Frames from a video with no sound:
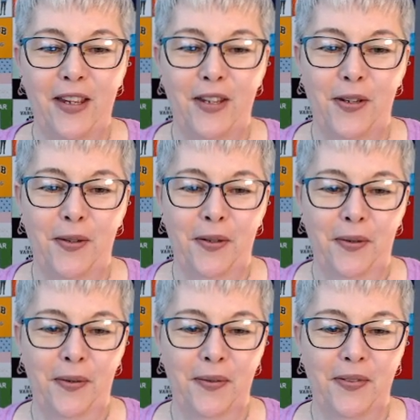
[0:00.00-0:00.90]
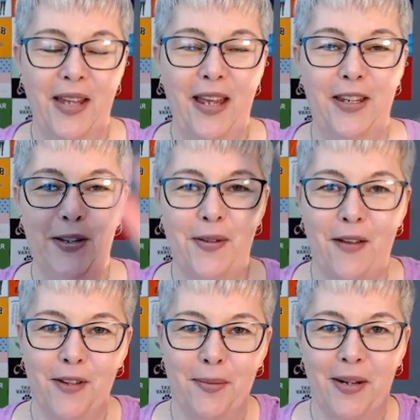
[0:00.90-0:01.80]
Thank you. Thank you,
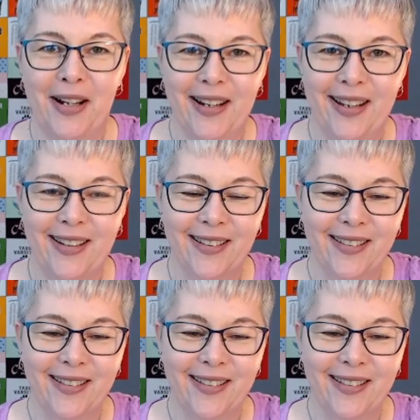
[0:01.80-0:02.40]
everybody.